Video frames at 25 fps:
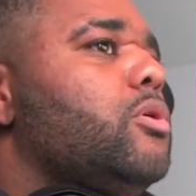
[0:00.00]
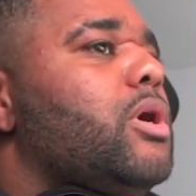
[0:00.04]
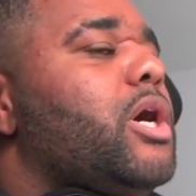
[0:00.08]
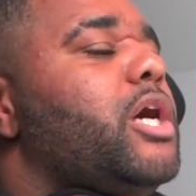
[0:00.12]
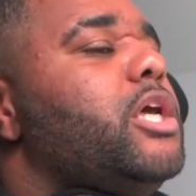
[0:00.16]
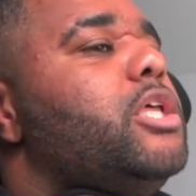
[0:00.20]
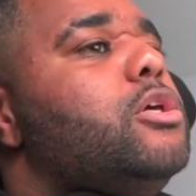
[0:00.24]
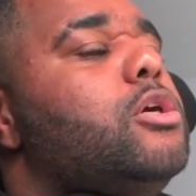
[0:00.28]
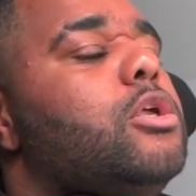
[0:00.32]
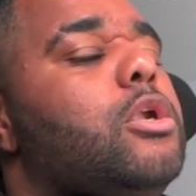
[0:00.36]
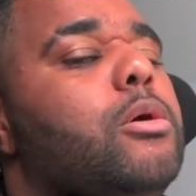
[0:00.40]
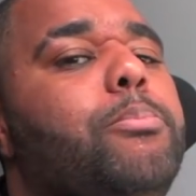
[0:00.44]
how are
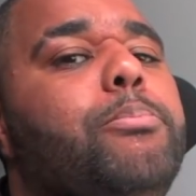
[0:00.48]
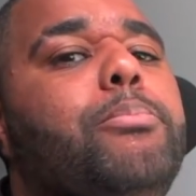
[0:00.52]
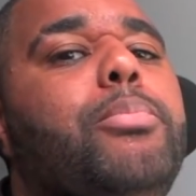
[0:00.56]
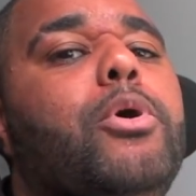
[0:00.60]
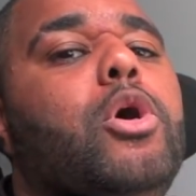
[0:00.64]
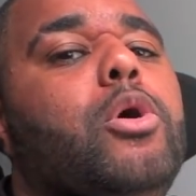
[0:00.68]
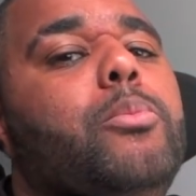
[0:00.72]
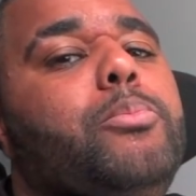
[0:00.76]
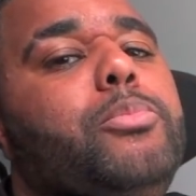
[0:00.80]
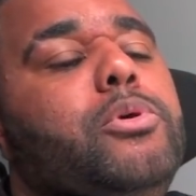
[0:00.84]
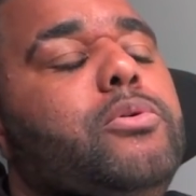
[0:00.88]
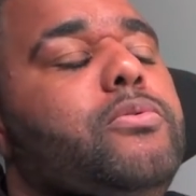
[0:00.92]
you gonna
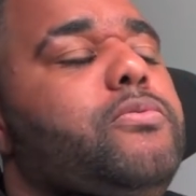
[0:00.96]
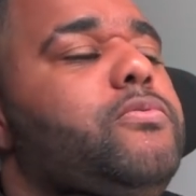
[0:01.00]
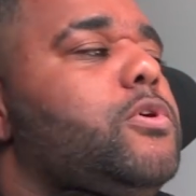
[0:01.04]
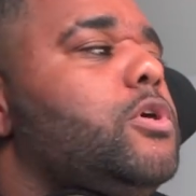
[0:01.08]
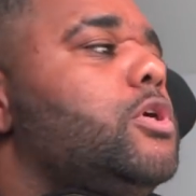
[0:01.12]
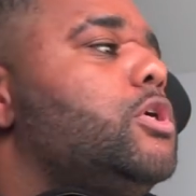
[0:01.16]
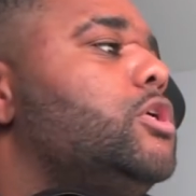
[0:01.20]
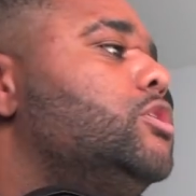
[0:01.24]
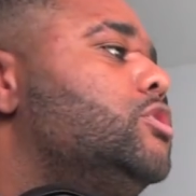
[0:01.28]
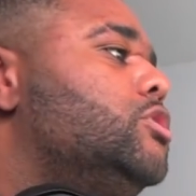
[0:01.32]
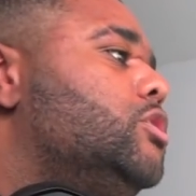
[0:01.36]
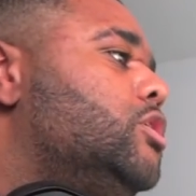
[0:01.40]
pop your
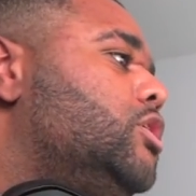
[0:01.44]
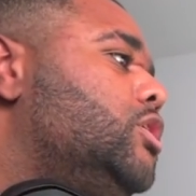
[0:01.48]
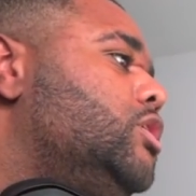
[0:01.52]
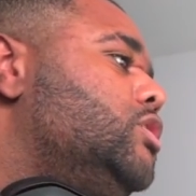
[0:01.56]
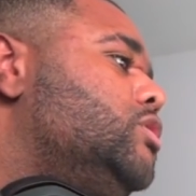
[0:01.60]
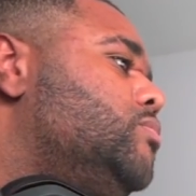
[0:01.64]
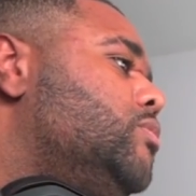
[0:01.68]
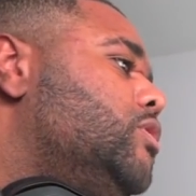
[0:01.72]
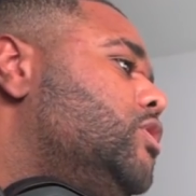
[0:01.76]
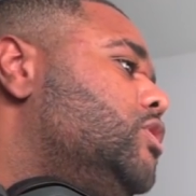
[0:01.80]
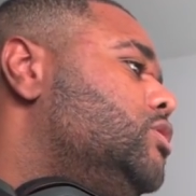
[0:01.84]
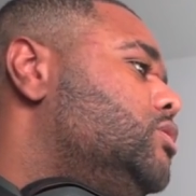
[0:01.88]
fucking
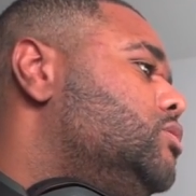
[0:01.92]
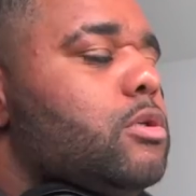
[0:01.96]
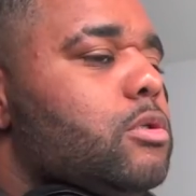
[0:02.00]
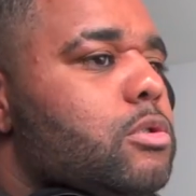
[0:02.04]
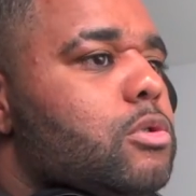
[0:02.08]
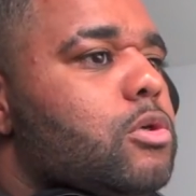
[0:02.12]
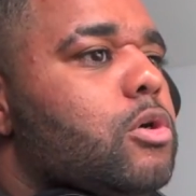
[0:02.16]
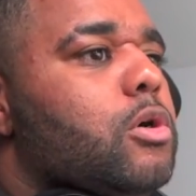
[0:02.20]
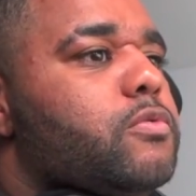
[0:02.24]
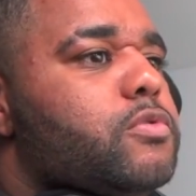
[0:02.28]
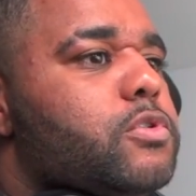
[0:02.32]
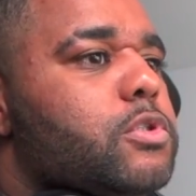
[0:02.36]
tires, man?
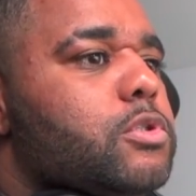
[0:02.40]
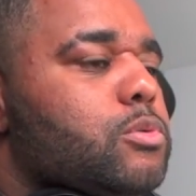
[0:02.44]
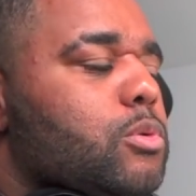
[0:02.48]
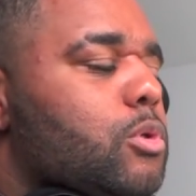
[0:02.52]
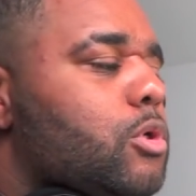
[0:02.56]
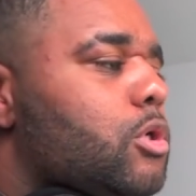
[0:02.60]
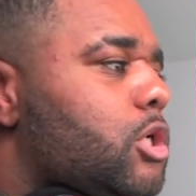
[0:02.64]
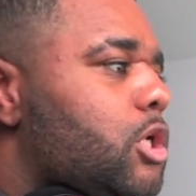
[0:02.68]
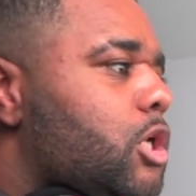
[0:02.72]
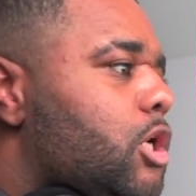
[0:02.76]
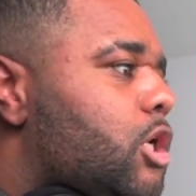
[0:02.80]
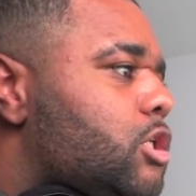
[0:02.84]
The officers were
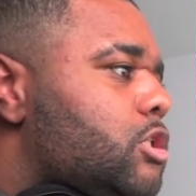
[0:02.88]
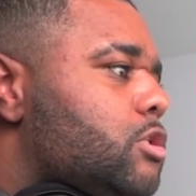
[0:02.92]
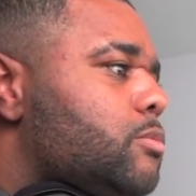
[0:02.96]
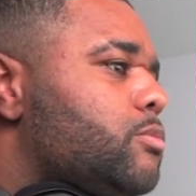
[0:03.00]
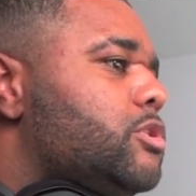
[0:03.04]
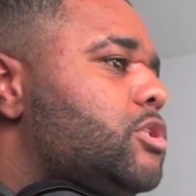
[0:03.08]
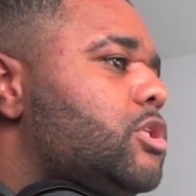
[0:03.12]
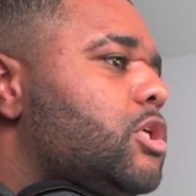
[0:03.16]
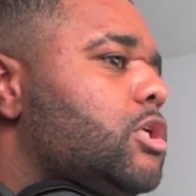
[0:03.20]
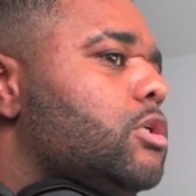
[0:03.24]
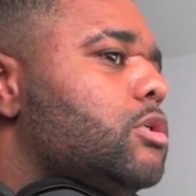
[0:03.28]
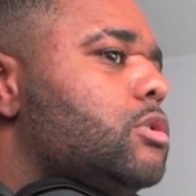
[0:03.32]
on it 100%,
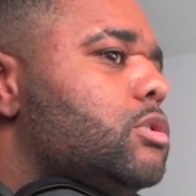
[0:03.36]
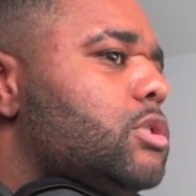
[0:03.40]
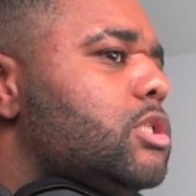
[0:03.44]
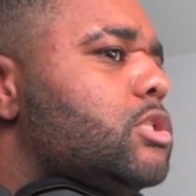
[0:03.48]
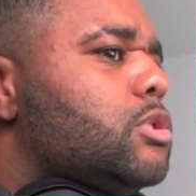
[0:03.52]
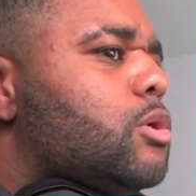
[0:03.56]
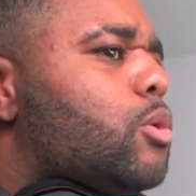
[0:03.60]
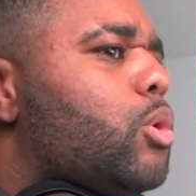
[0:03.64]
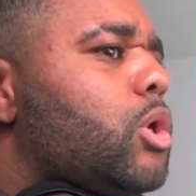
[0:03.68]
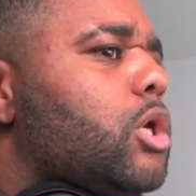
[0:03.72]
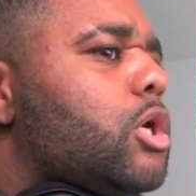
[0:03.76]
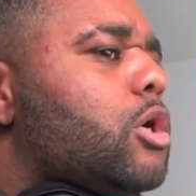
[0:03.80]
because that's
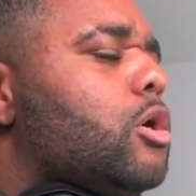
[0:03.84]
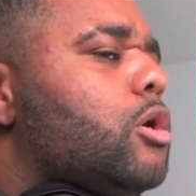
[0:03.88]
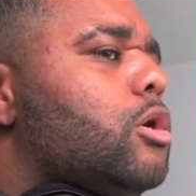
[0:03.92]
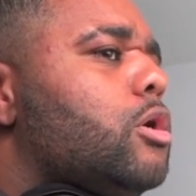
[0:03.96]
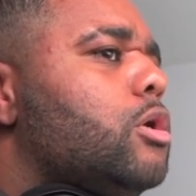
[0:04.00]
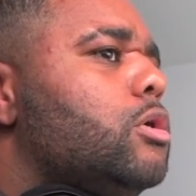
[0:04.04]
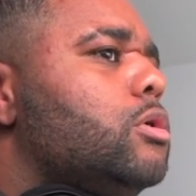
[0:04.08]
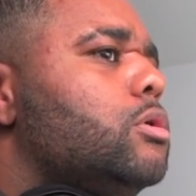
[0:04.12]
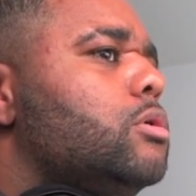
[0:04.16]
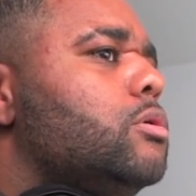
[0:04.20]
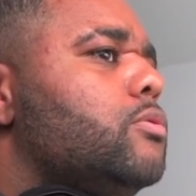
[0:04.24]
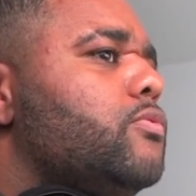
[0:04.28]
a quick
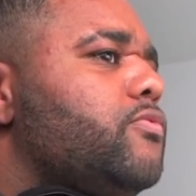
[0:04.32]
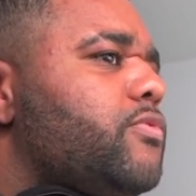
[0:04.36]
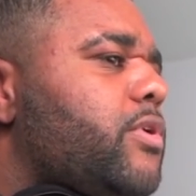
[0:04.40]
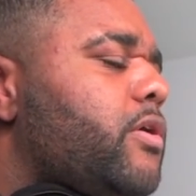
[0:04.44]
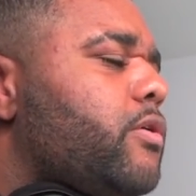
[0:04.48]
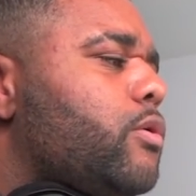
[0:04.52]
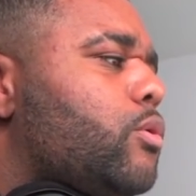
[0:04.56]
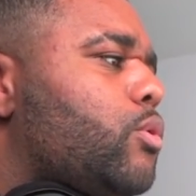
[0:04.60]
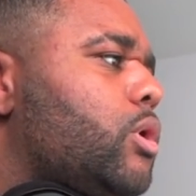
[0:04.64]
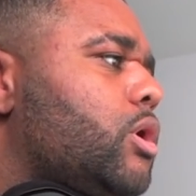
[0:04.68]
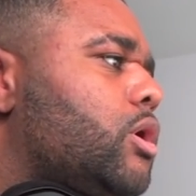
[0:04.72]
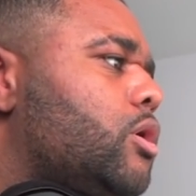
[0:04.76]
car,
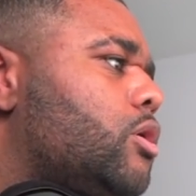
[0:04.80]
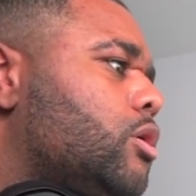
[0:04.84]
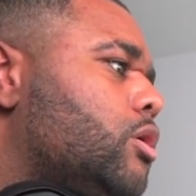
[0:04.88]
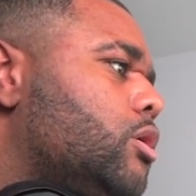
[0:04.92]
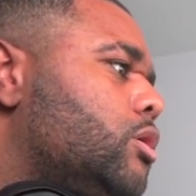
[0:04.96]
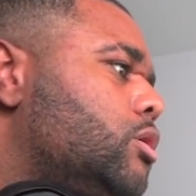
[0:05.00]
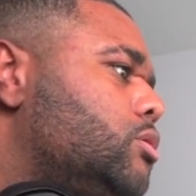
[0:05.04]
very quick car.